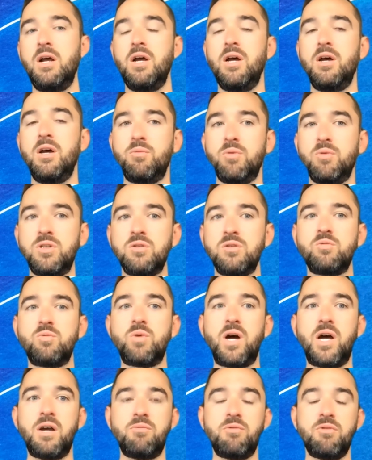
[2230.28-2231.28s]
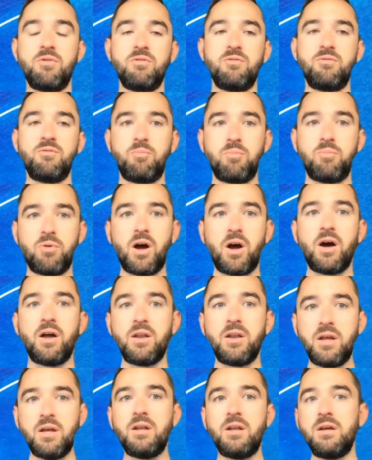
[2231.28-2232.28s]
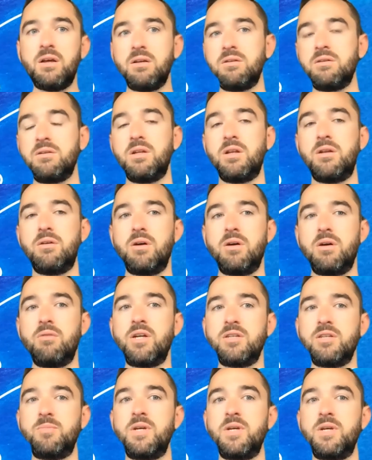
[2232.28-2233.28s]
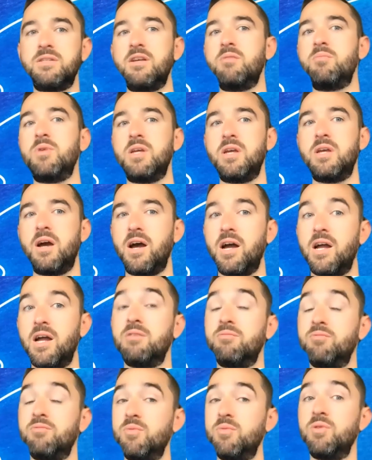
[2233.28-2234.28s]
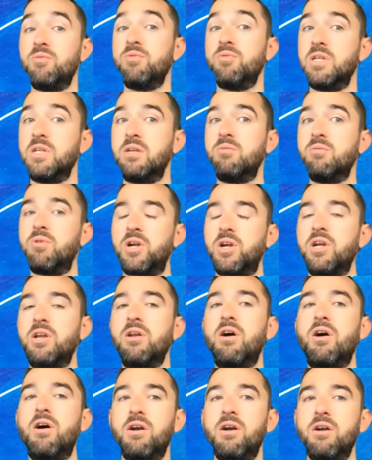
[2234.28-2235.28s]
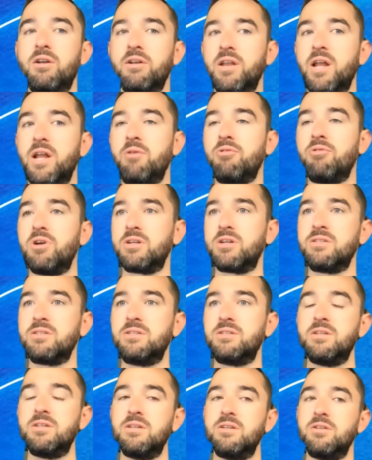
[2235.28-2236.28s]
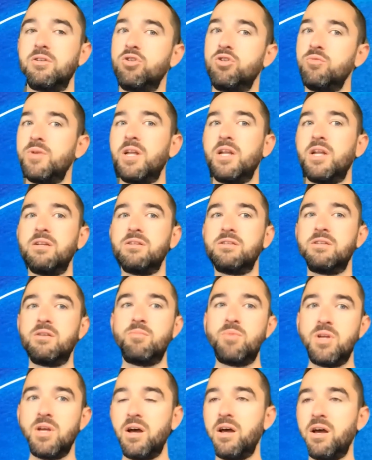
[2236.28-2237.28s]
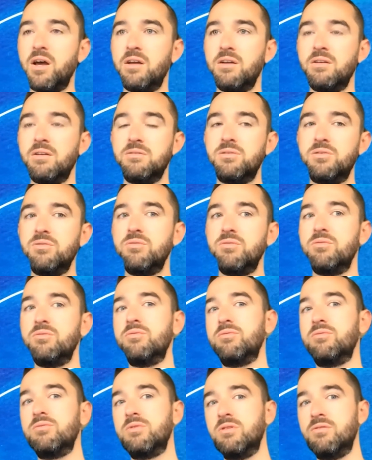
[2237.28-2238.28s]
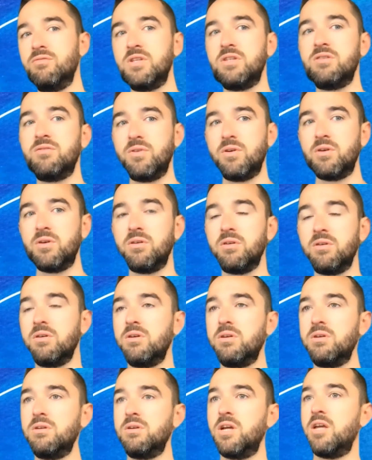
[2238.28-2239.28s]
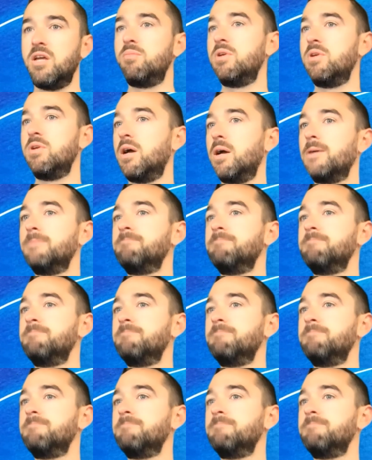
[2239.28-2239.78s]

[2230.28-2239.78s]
which is why we've brought in a REST-based API, and we've been really working hard. And now we're extending the Kubernetes API to the vSphere API.